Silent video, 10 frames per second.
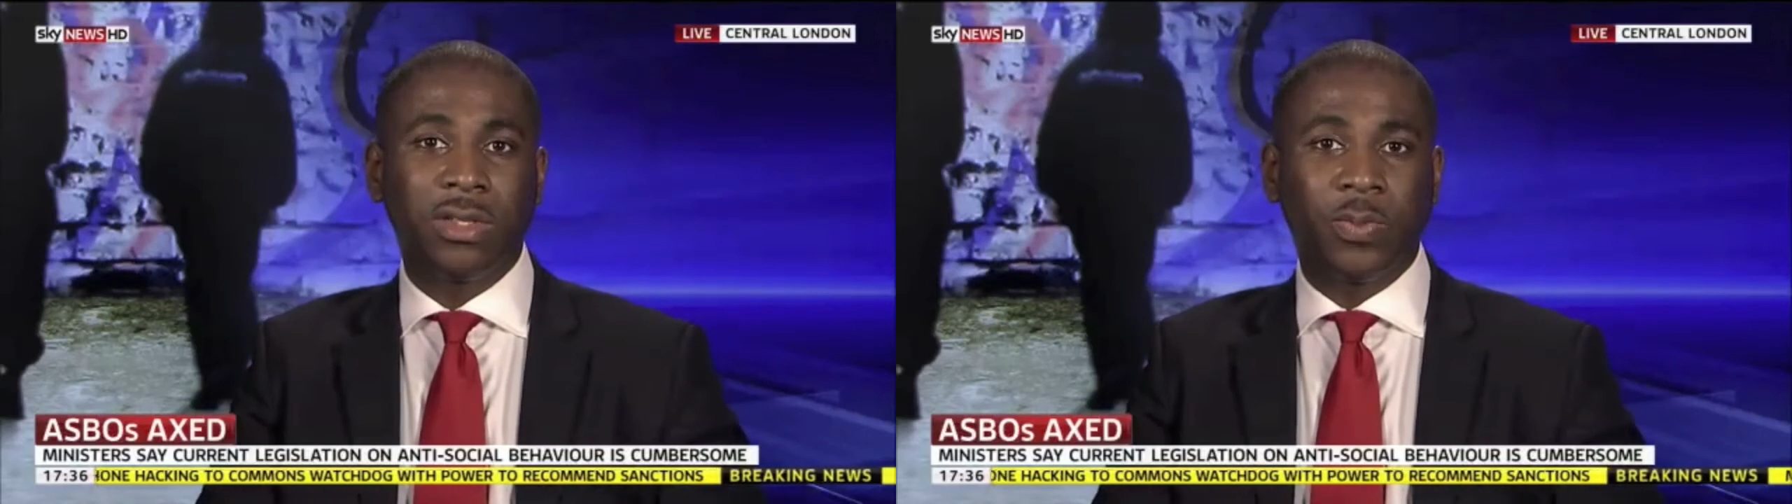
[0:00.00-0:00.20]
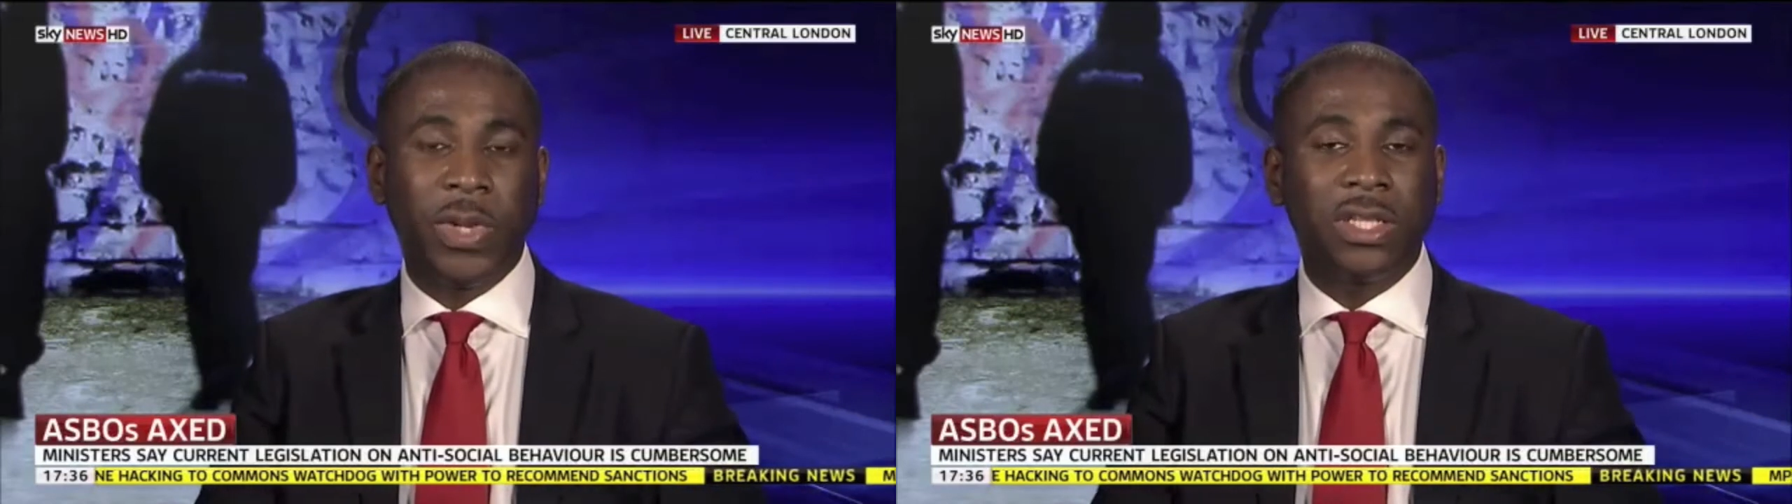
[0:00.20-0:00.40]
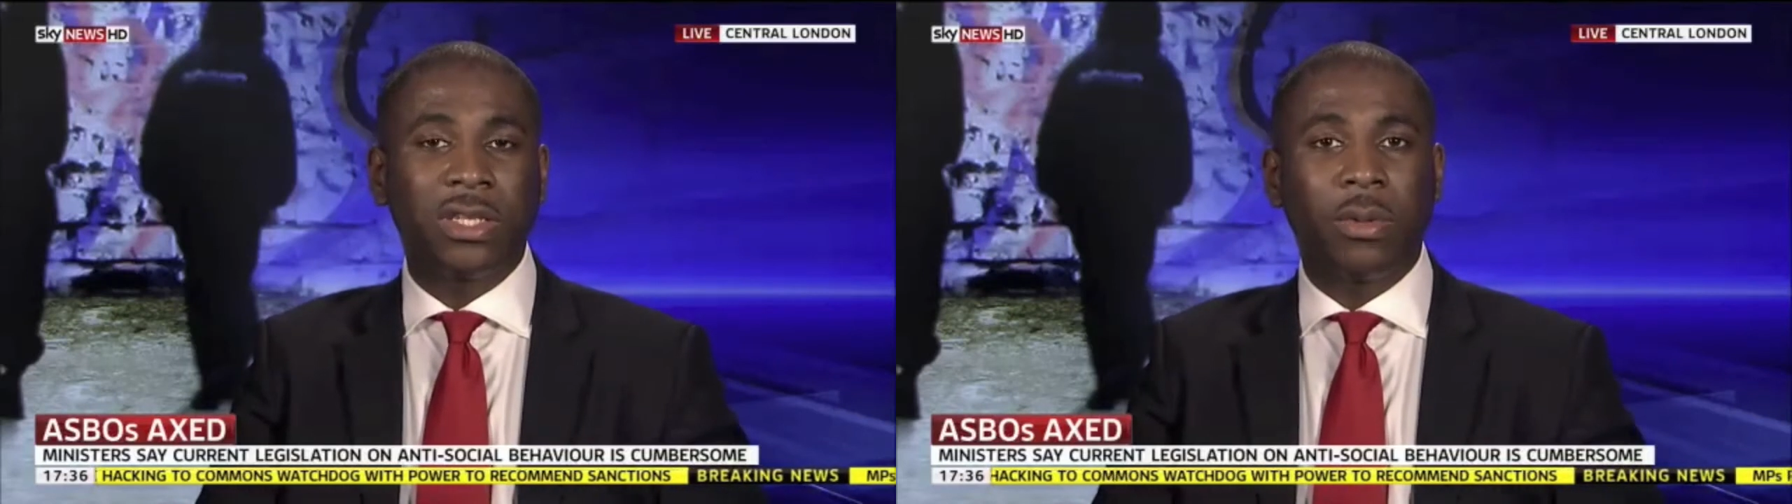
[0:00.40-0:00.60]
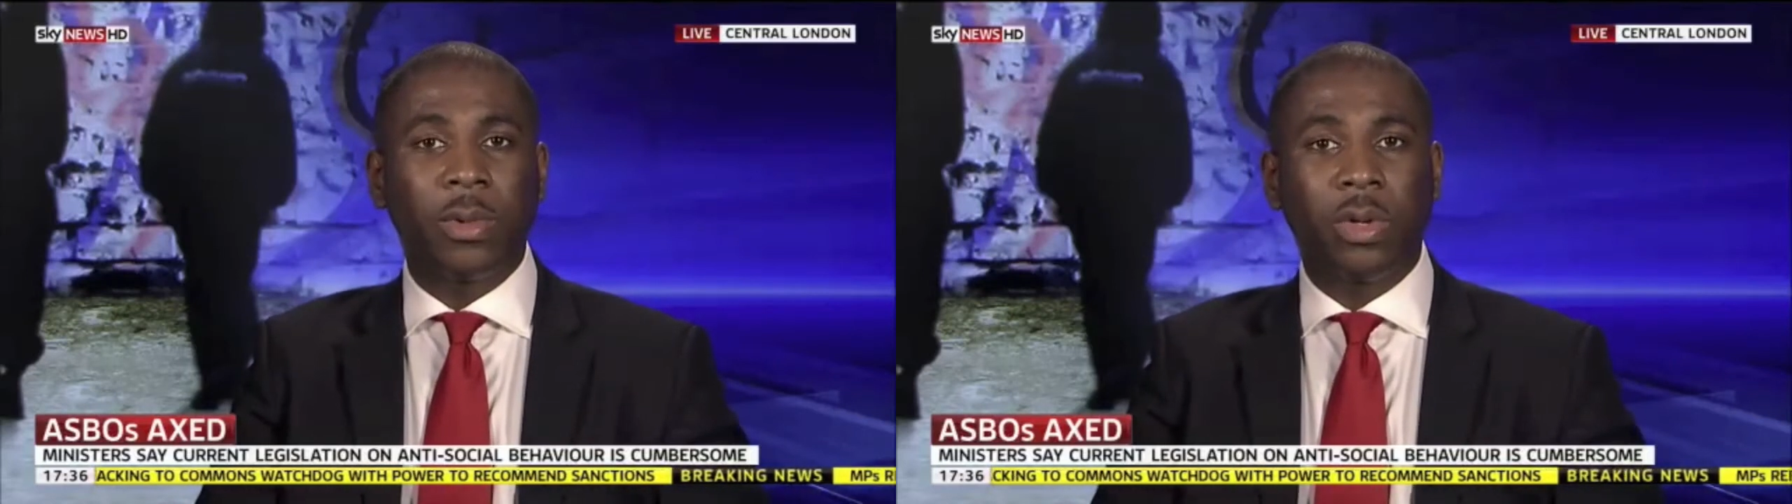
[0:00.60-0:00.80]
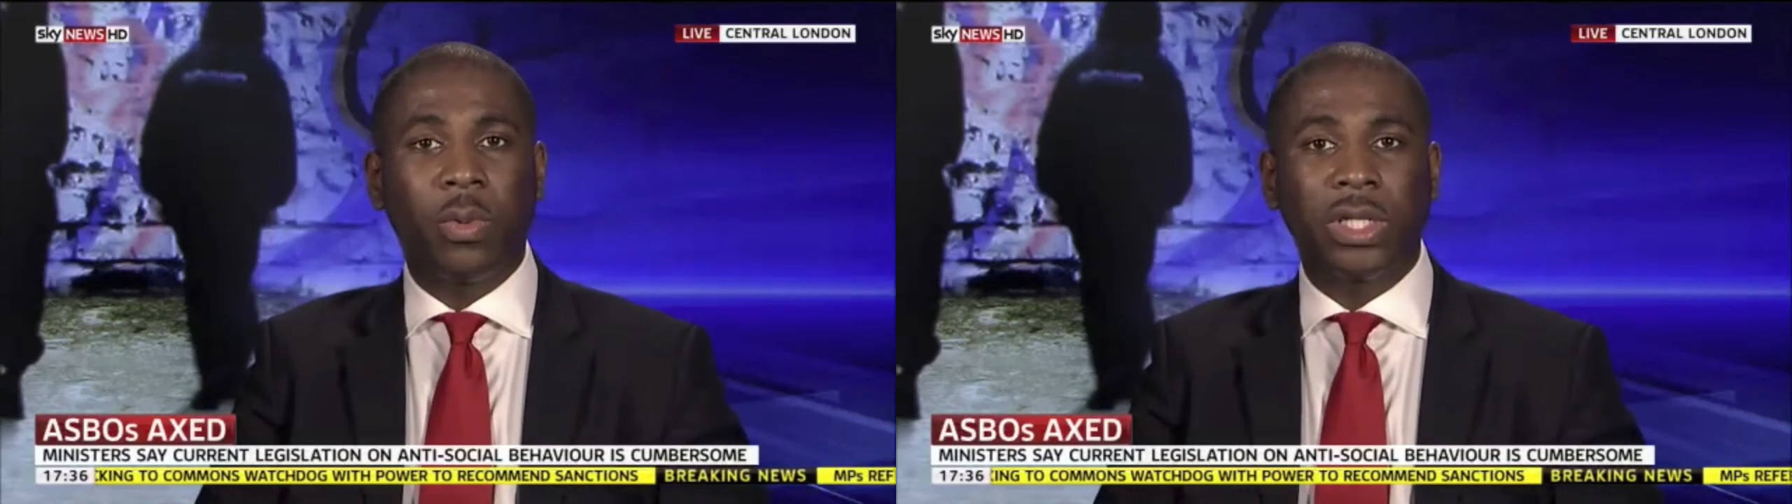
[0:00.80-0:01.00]
speak to them
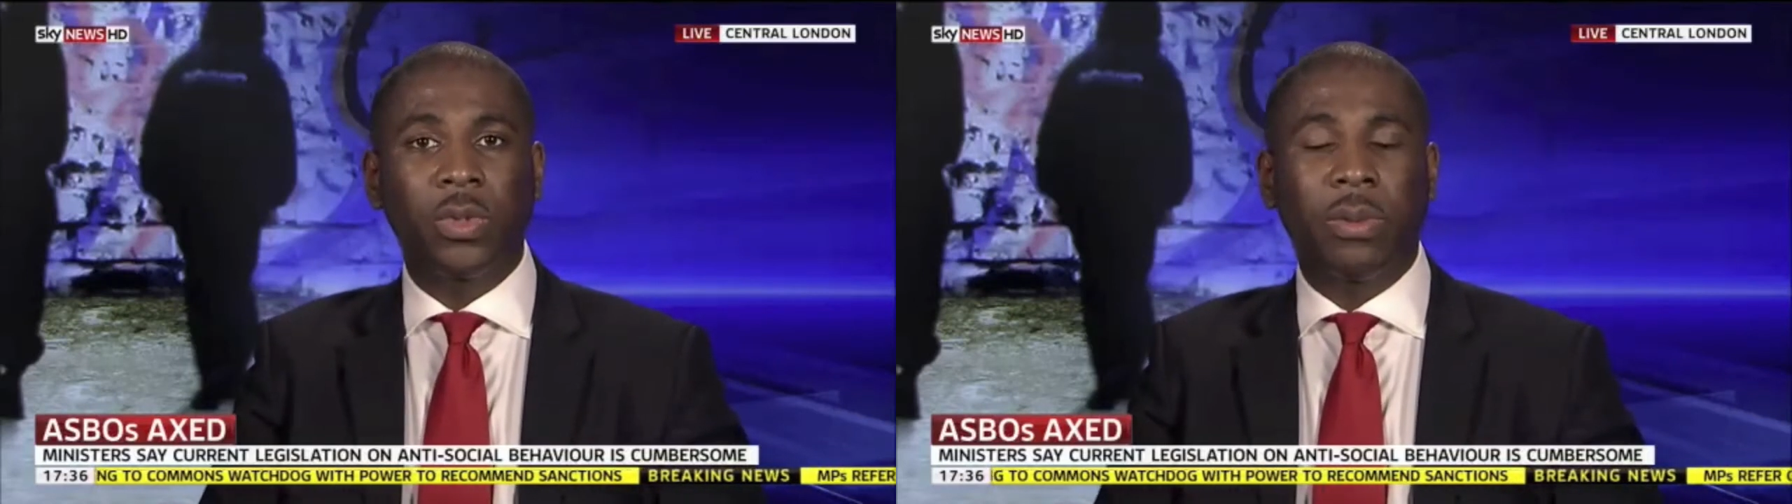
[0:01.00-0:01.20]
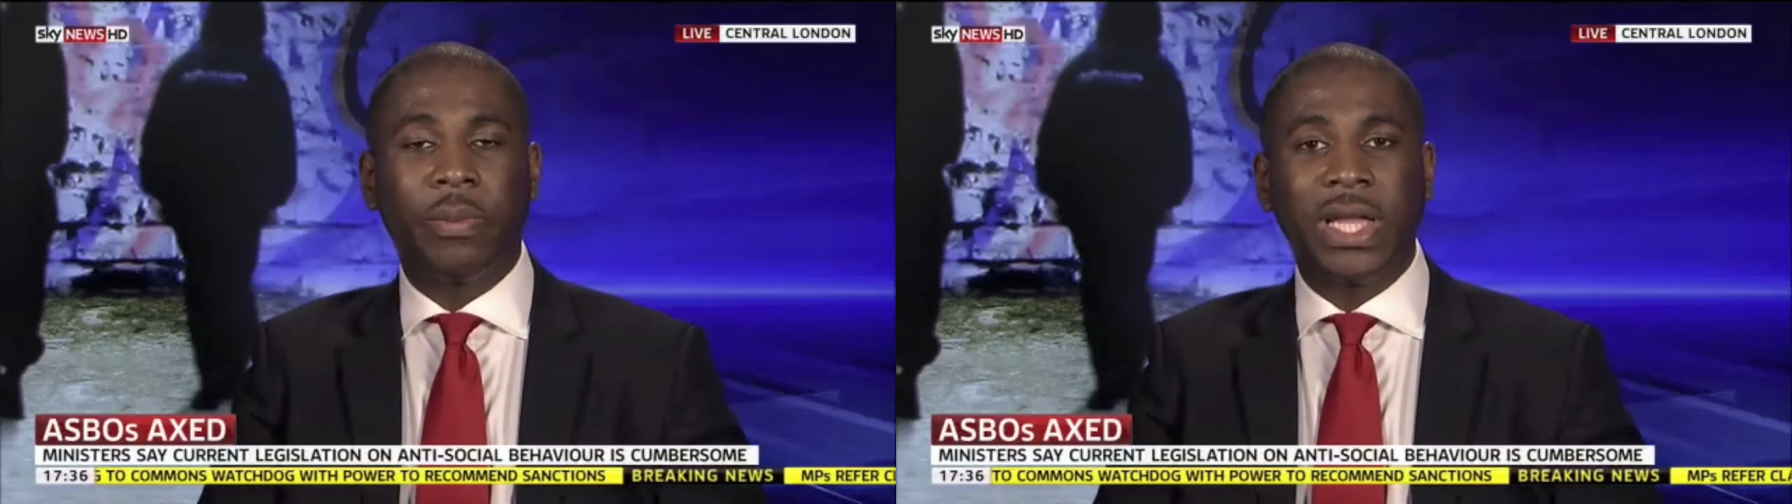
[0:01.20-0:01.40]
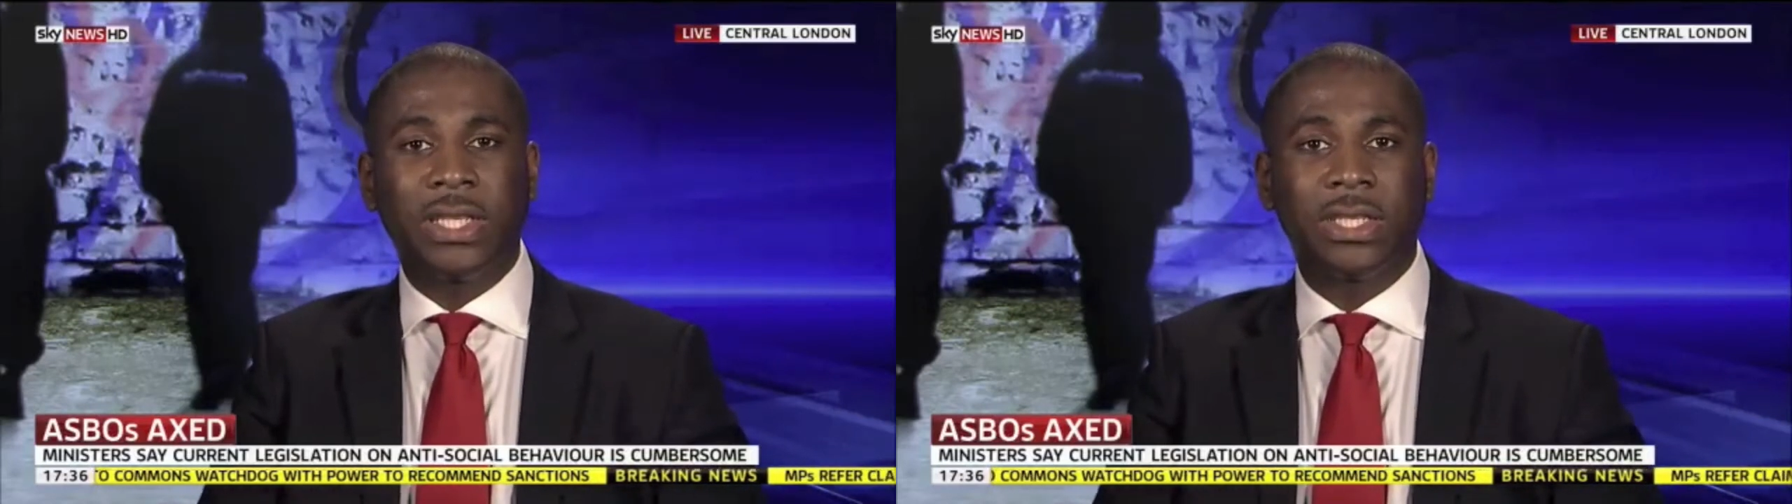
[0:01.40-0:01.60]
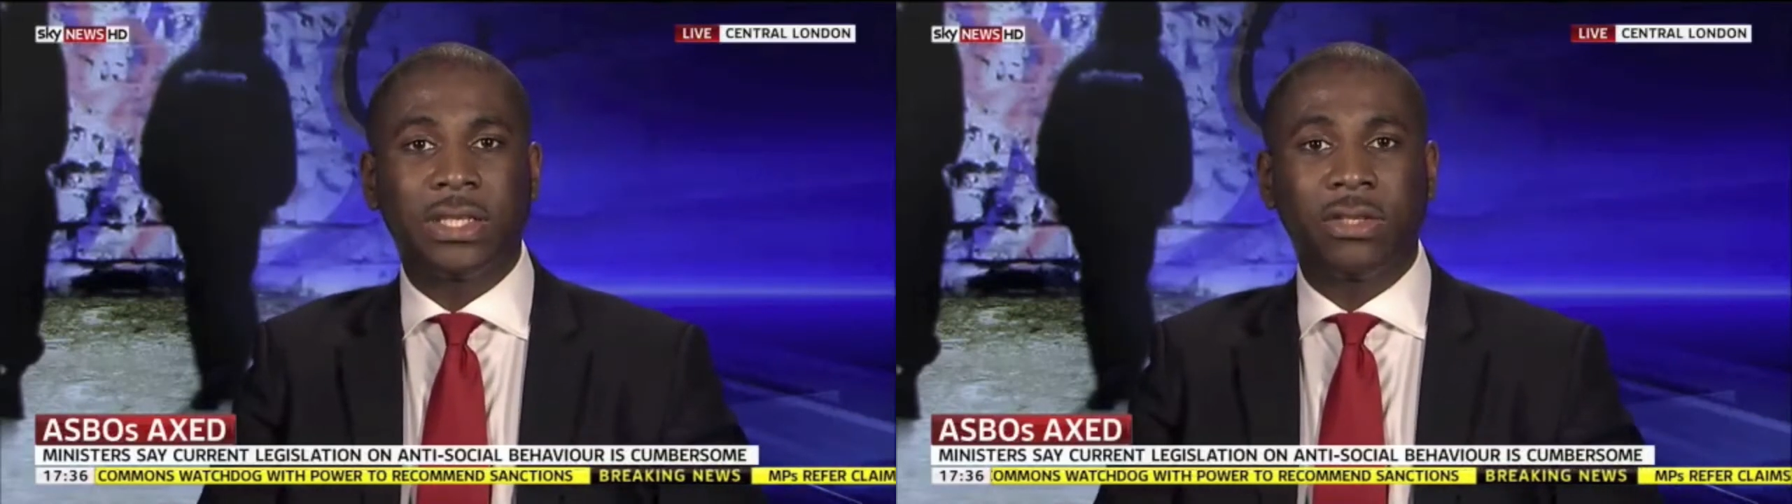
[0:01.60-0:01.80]
on a one-to-one basis